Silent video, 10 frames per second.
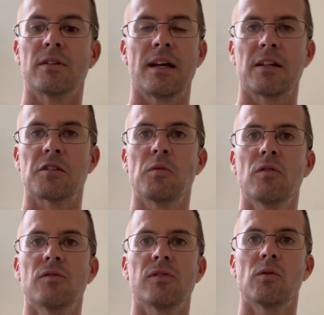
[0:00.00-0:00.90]
not a
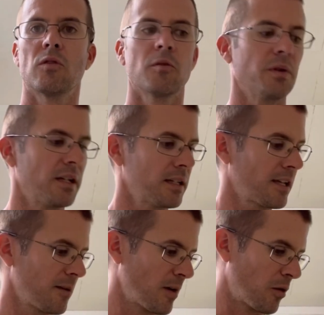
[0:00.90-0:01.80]
smooth floor, but it
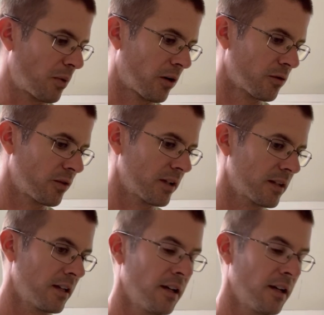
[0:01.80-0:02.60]
came out perfect.